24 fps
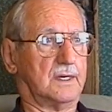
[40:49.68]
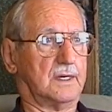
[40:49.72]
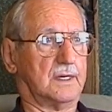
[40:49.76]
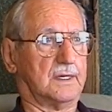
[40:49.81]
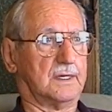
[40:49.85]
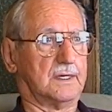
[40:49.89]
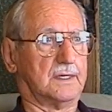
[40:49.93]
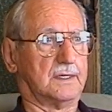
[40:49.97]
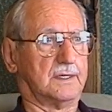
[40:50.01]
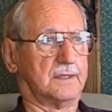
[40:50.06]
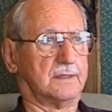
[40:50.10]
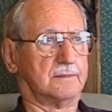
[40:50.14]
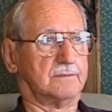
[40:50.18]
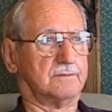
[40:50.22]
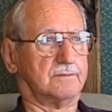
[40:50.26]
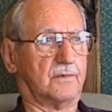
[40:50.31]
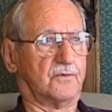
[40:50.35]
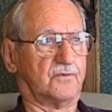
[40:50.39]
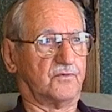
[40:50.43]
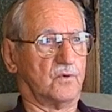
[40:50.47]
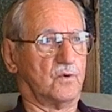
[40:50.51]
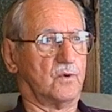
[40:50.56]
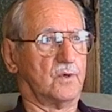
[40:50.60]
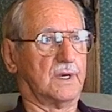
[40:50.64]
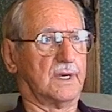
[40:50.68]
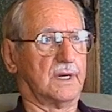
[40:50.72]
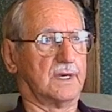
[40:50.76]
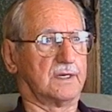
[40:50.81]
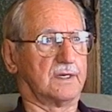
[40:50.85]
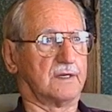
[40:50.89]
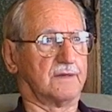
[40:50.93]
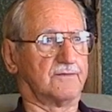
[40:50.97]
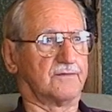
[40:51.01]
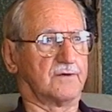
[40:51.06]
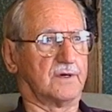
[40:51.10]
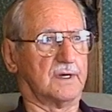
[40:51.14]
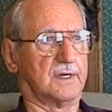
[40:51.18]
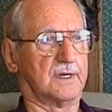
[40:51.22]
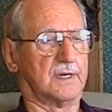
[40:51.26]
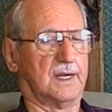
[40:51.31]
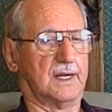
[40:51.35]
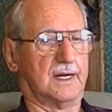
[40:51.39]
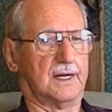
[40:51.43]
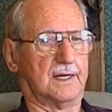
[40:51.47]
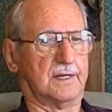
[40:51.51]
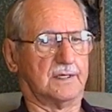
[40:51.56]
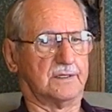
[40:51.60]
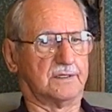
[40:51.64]
uh, before we got to the front
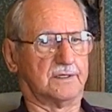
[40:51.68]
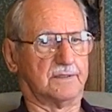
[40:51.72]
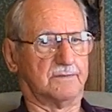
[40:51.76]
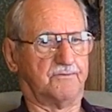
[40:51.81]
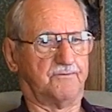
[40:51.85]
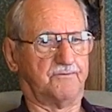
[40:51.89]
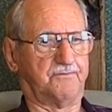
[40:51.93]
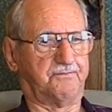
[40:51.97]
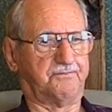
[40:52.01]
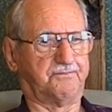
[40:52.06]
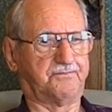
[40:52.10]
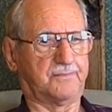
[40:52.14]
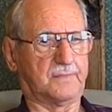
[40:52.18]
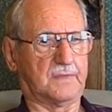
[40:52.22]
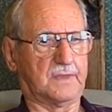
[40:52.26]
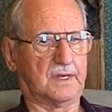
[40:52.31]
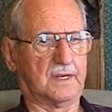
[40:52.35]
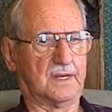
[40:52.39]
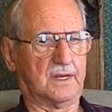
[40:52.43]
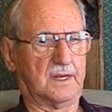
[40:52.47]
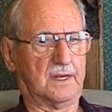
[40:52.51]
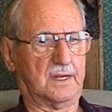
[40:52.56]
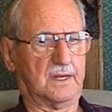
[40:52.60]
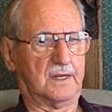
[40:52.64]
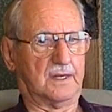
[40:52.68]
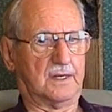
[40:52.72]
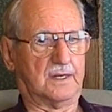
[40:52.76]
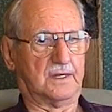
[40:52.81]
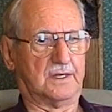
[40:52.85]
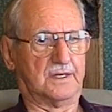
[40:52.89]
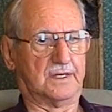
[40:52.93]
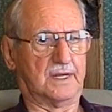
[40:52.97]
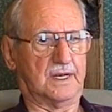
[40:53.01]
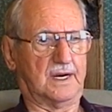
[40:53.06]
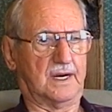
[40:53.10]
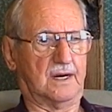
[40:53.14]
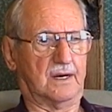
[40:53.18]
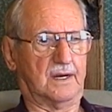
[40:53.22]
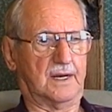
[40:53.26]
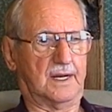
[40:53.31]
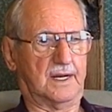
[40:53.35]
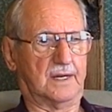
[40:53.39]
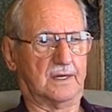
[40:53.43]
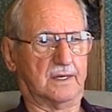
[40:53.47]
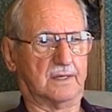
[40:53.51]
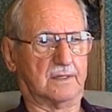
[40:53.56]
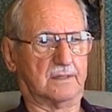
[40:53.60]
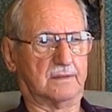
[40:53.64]
lines. And there I
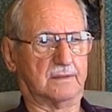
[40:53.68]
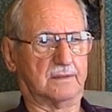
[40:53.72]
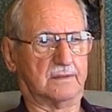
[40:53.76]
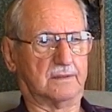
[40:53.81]
had a